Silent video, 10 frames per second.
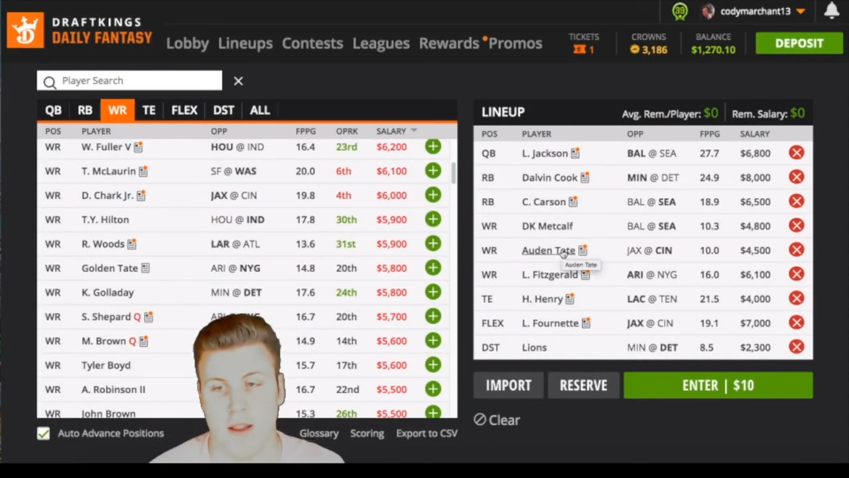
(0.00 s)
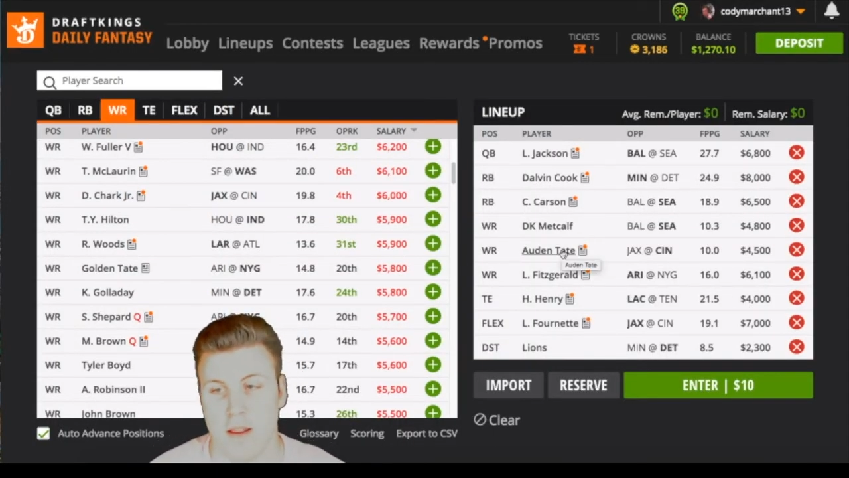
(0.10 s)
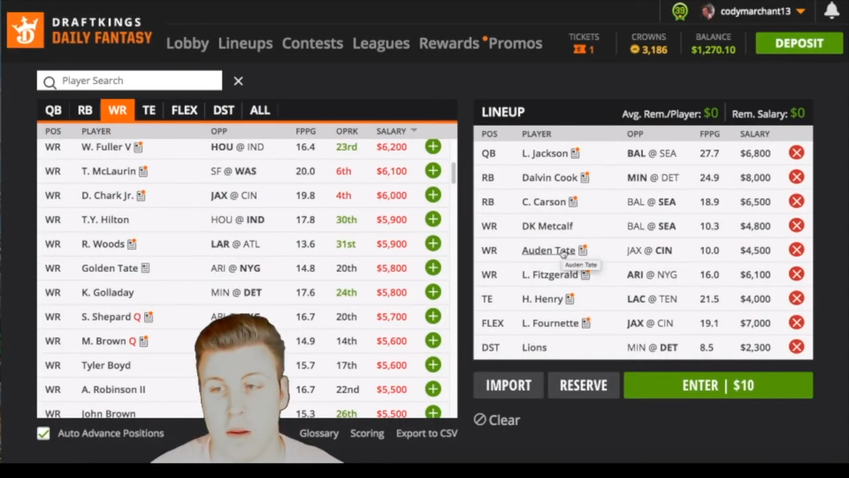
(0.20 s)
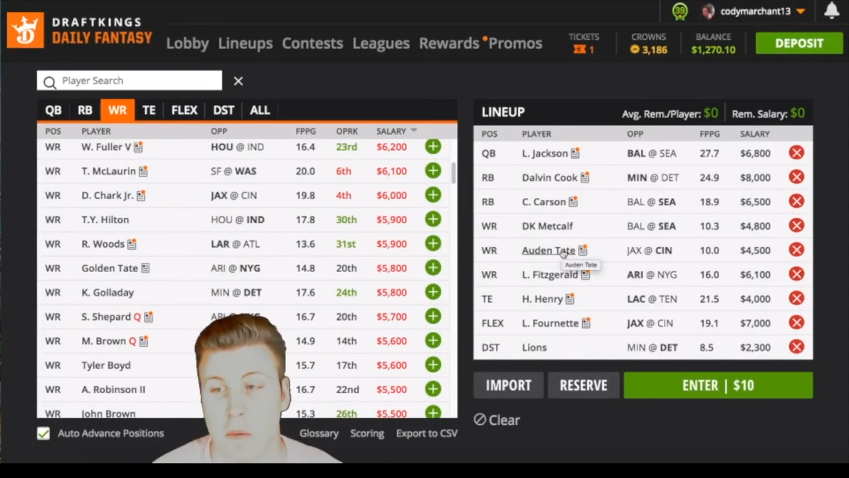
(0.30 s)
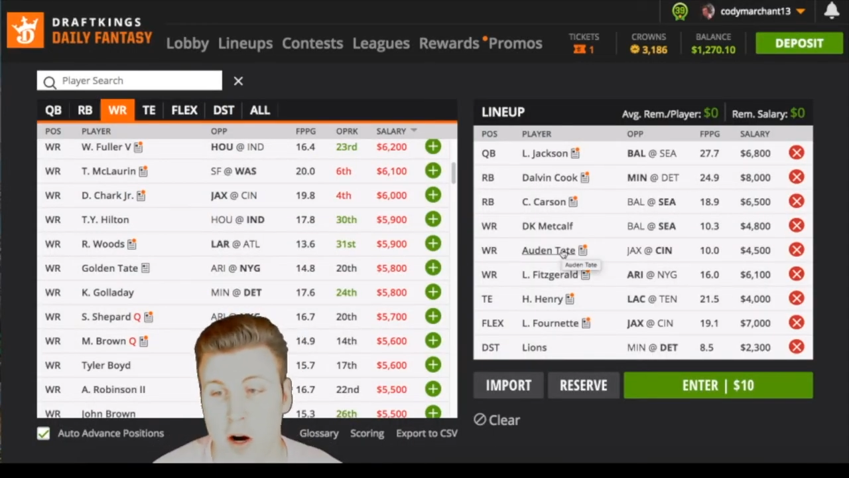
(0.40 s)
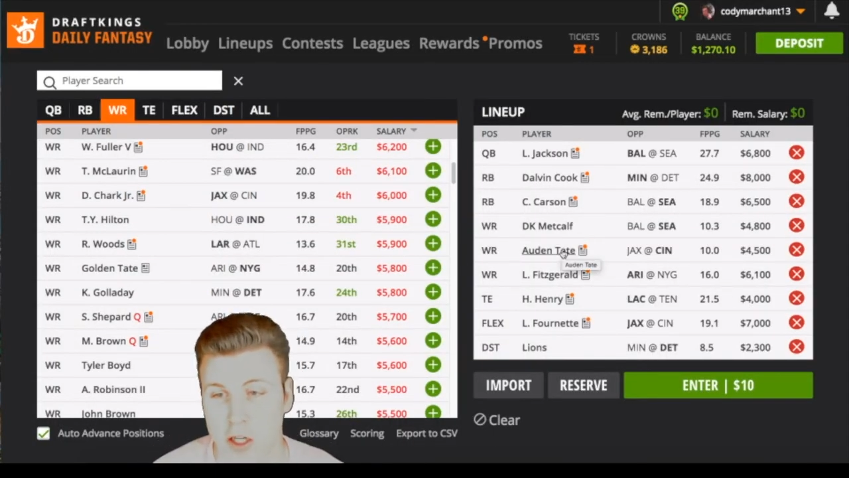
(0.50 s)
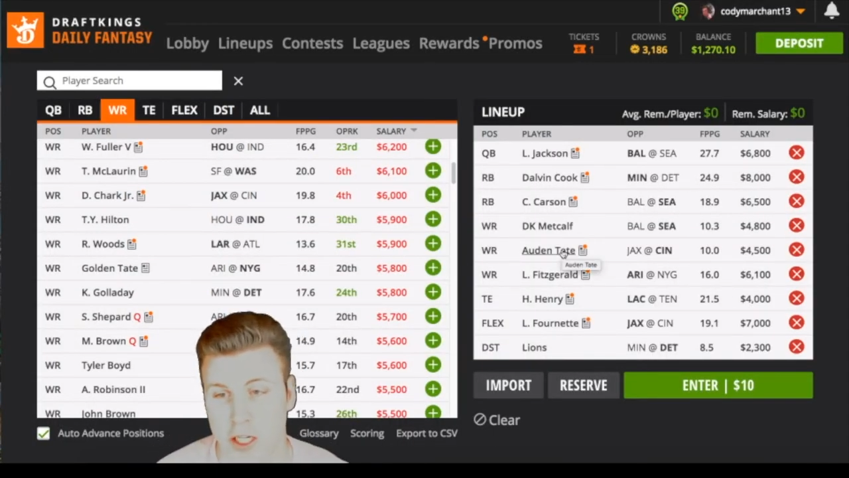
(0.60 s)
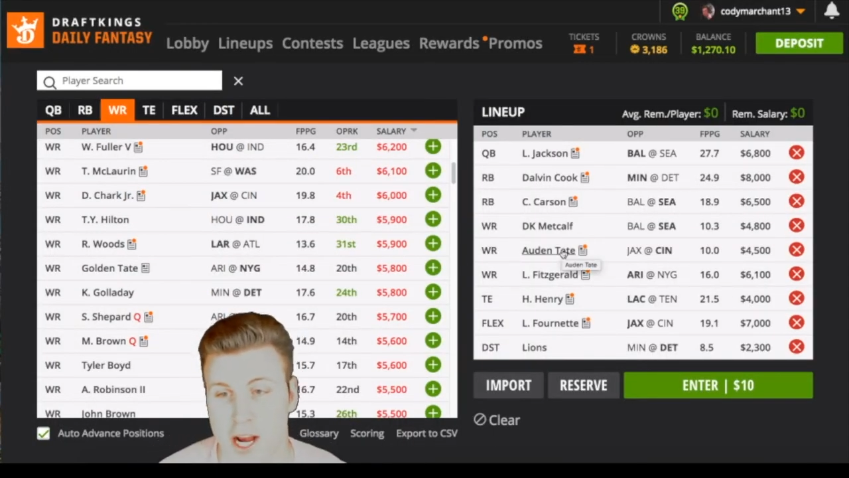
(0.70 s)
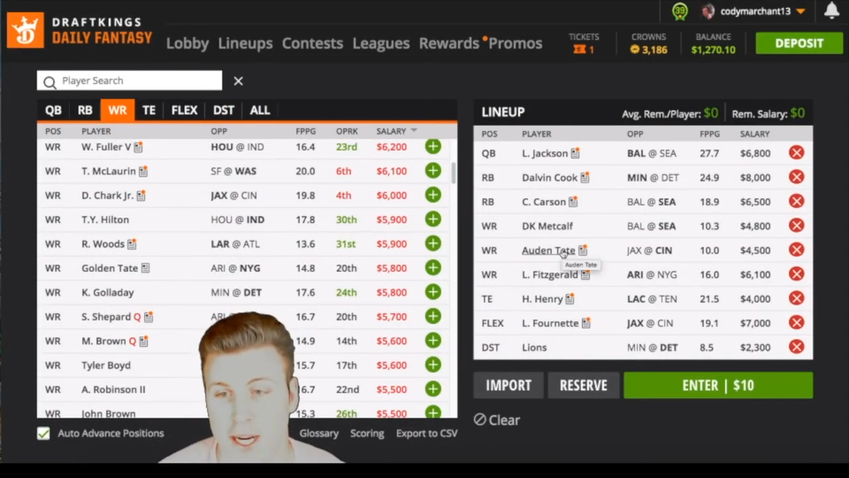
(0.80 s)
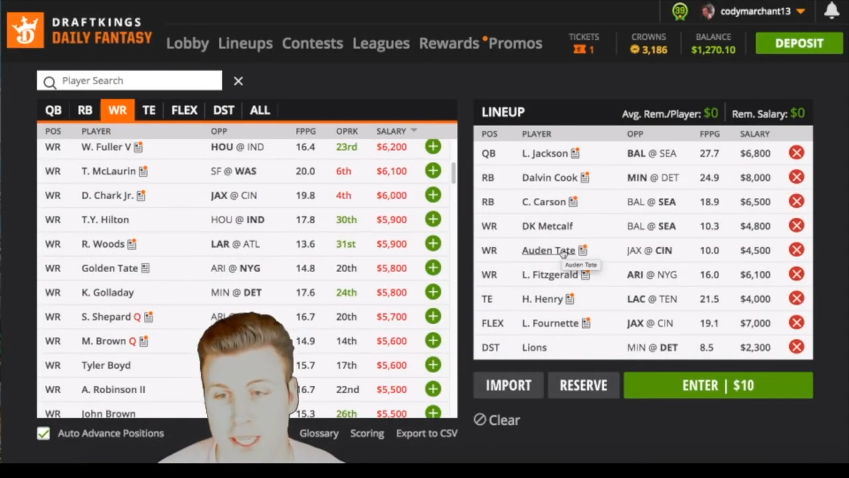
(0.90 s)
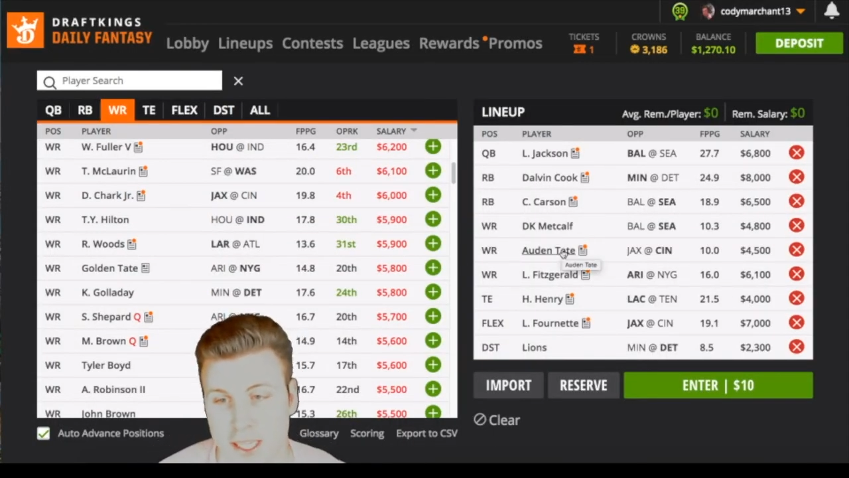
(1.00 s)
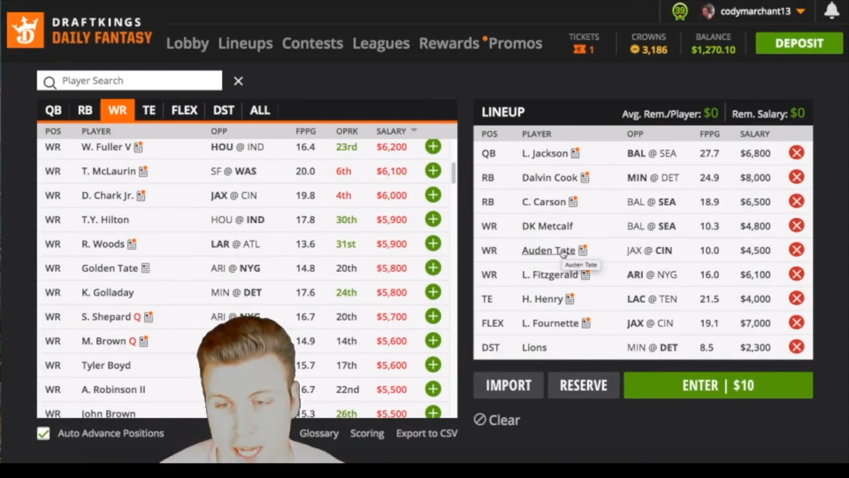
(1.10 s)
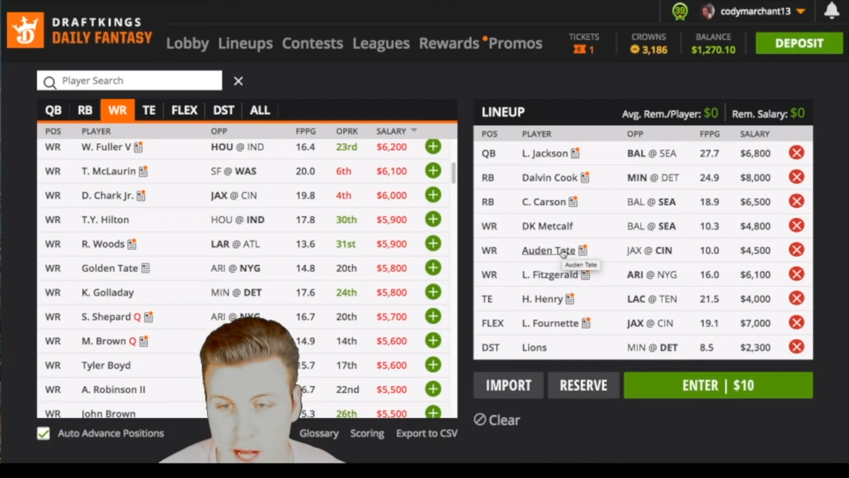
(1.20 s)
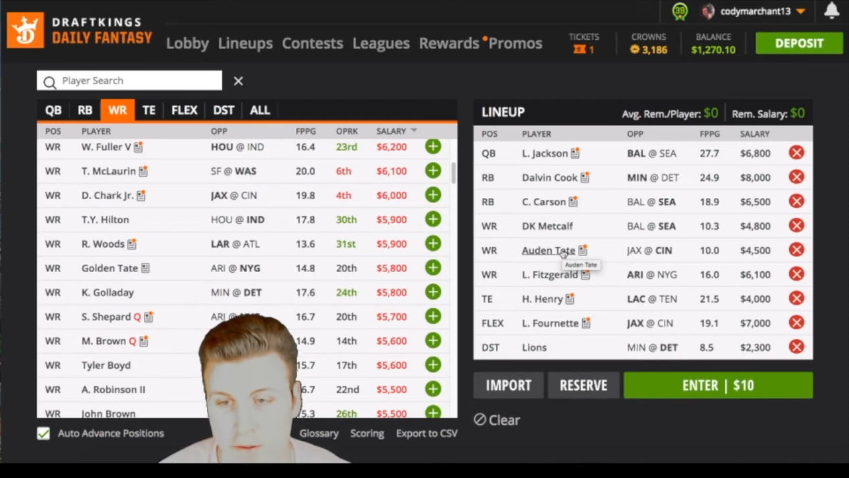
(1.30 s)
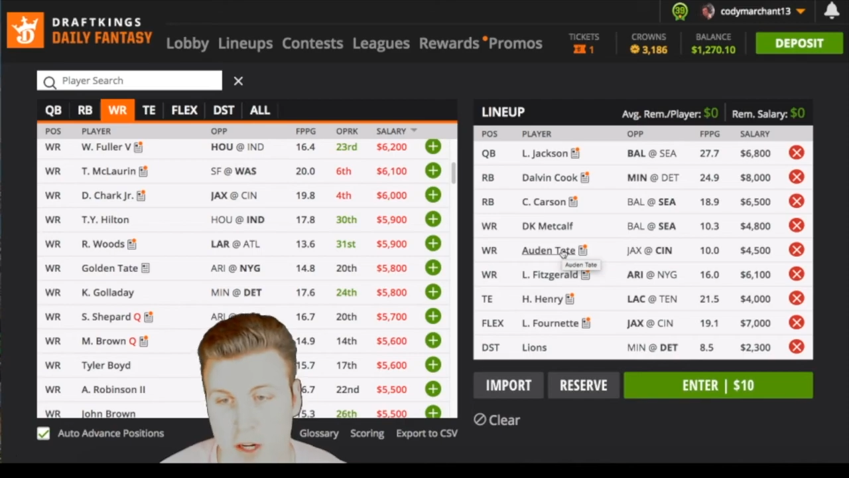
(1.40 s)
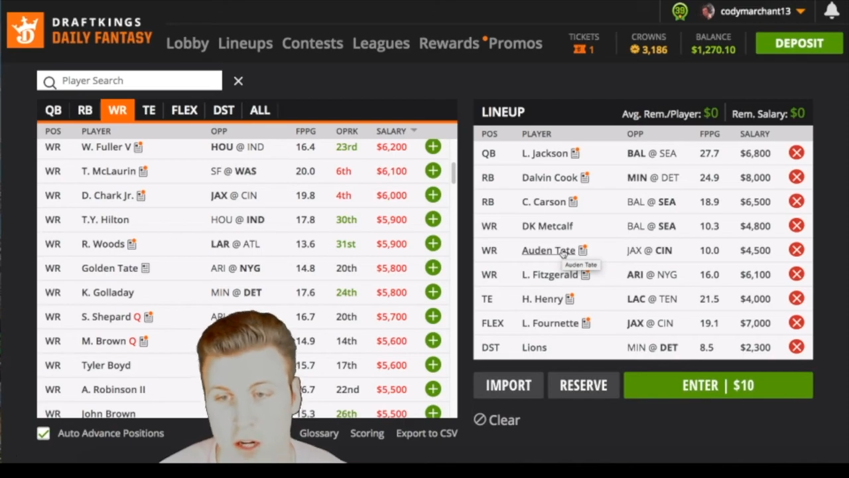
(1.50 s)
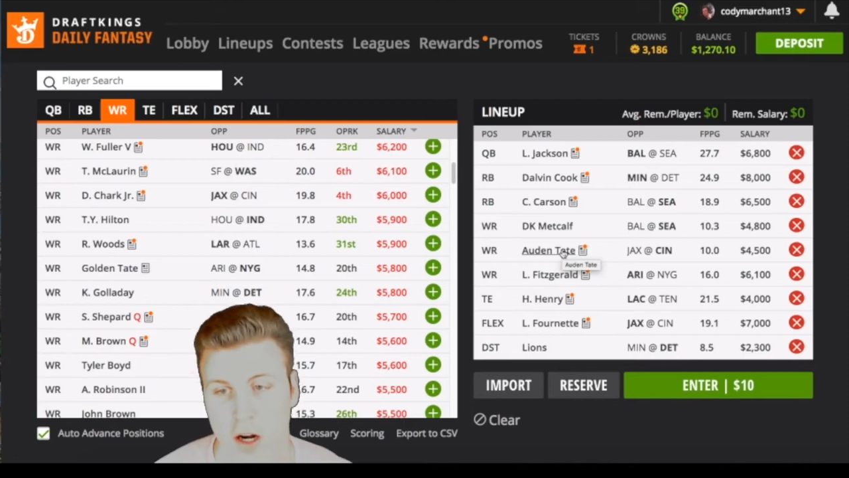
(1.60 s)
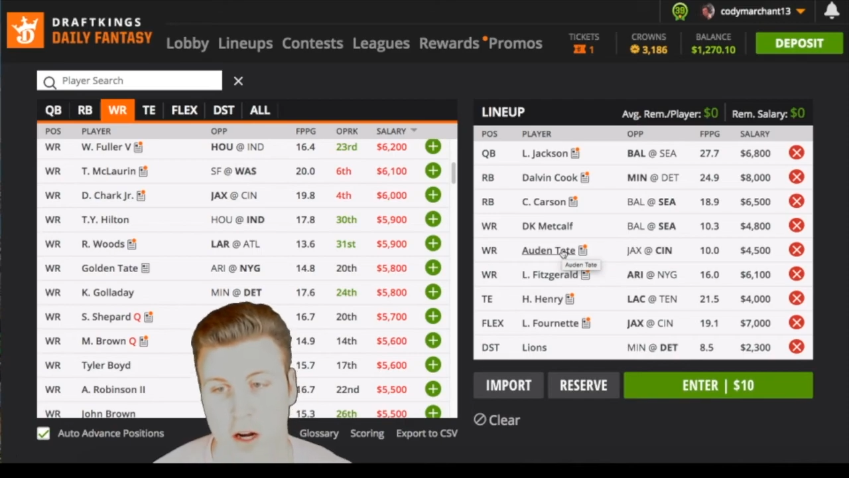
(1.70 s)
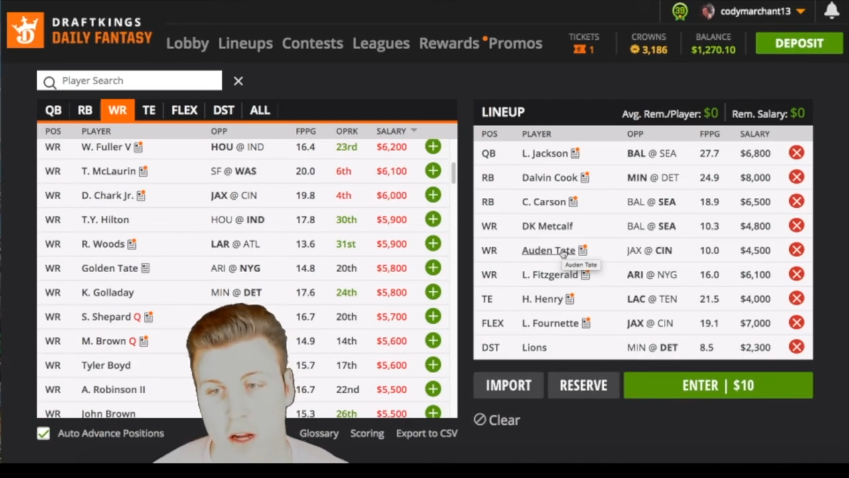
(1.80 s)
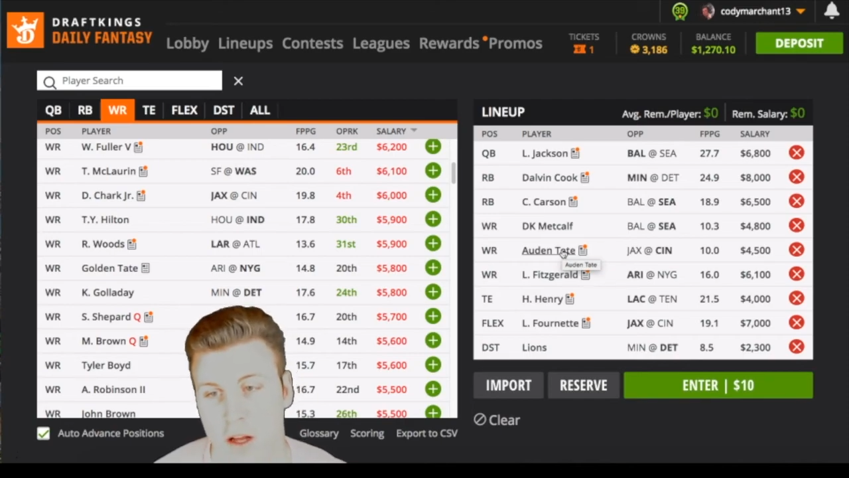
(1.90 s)
Lamar Jackson, Dalvin
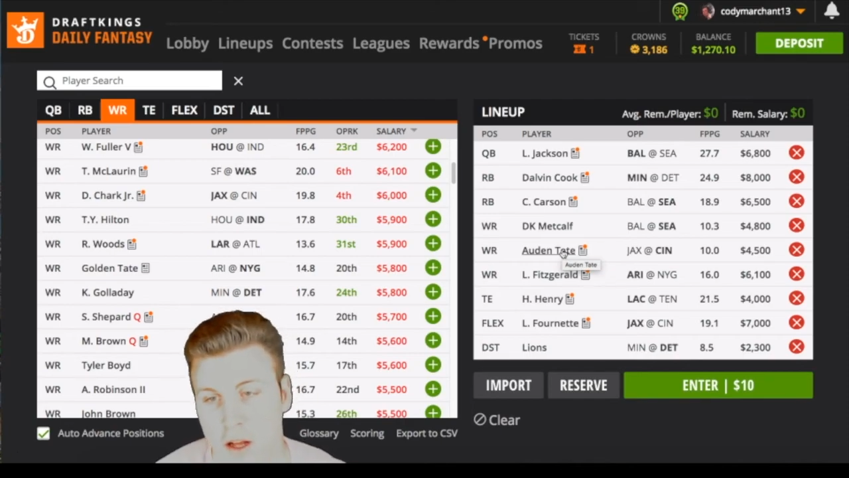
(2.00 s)
Cook,